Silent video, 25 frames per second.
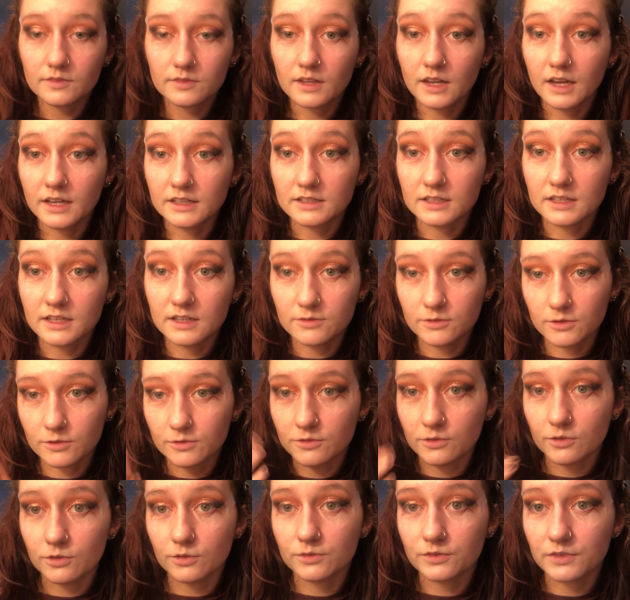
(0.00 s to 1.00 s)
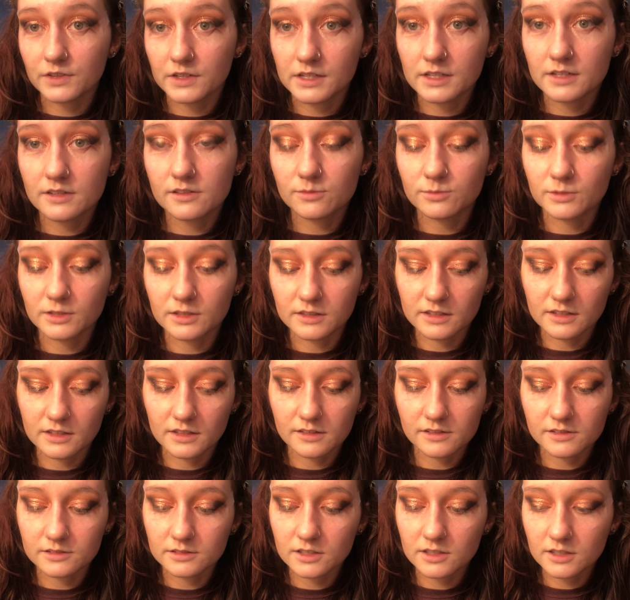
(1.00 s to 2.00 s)
I did have a full face with
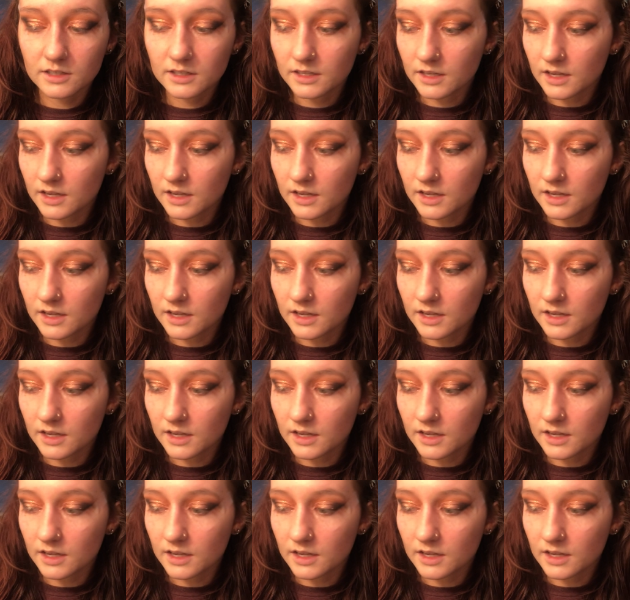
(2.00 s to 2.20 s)
this look,